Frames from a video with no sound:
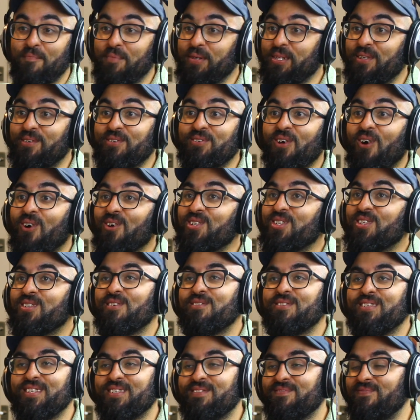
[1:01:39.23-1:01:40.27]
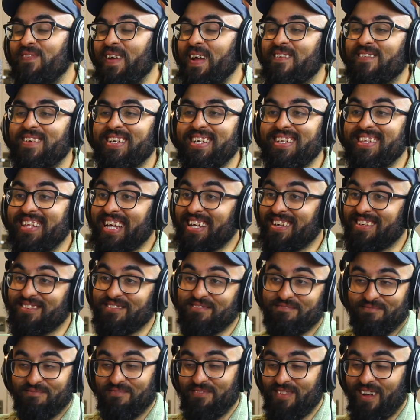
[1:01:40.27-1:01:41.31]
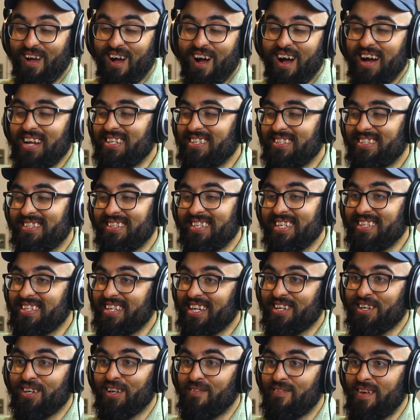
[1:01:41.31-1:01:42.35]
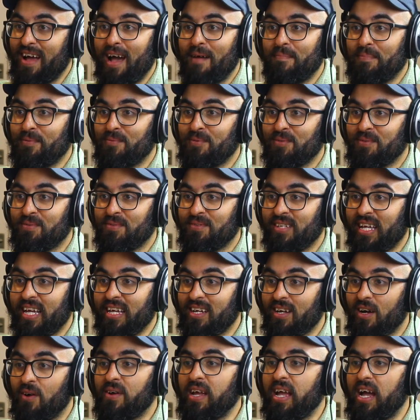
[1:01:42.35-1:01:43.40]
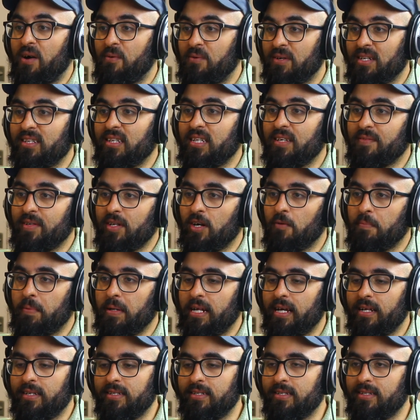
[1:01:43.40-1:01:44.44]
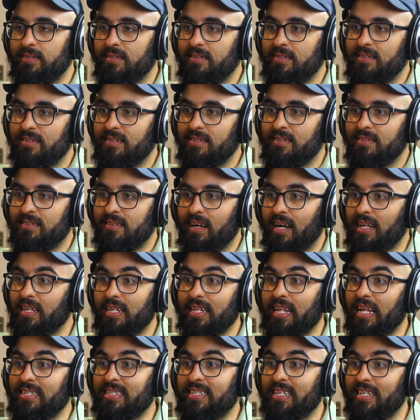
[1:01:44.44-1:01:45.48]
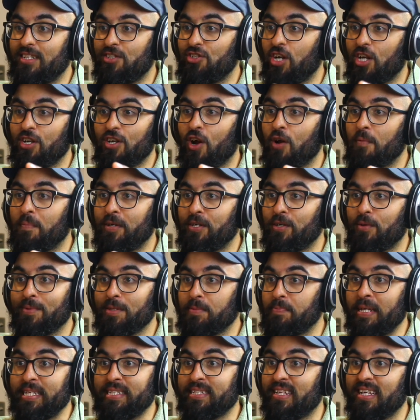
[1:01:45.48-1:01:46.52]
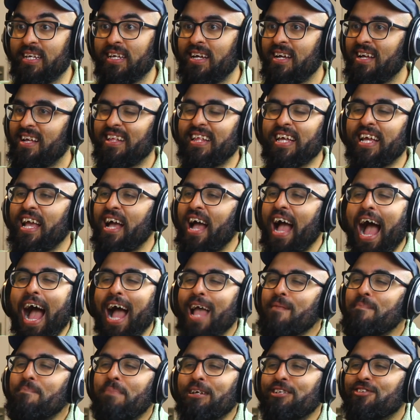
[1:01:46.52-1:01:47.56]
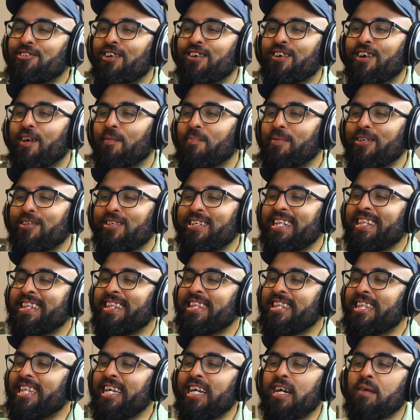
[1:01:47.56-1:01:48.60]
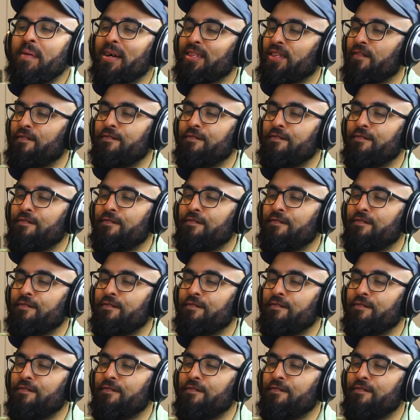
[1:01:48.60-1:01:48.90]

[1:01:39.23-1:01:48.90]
But there's also this very like honest thing that could have happened, which was like, okay, I want to leave it open-ended. And then that's it. John Carpenter was basically like, I bet John Carpenter didn't think about the